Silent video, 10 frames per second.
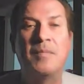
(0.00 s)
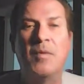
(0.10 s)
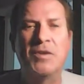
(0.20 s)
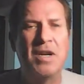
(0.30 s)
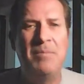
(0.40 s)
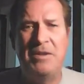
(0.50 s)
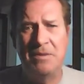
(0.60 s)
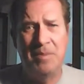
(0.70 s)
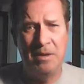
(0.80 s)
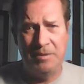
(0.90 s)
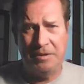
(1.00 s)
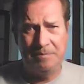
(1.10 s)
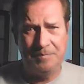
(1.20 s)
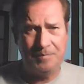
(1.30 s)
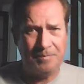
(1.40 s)
There's going to be some
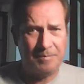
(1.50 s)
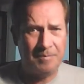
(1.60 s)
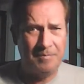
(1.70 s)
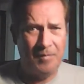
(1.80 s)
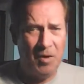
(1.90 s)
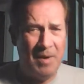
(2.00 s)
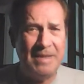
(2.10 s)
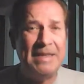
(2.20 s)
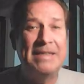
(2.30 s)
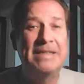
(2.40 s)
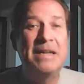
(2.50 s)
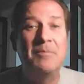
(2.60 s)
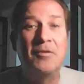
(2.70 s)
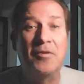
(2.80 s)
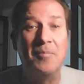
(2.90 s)
bumps. Nobody's
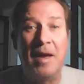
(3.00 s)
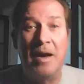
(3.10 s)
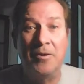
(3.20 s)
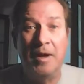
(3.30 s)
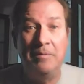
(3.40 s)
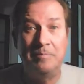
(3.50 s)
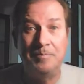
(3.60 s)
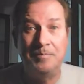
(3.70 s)
exempt from that. Okay.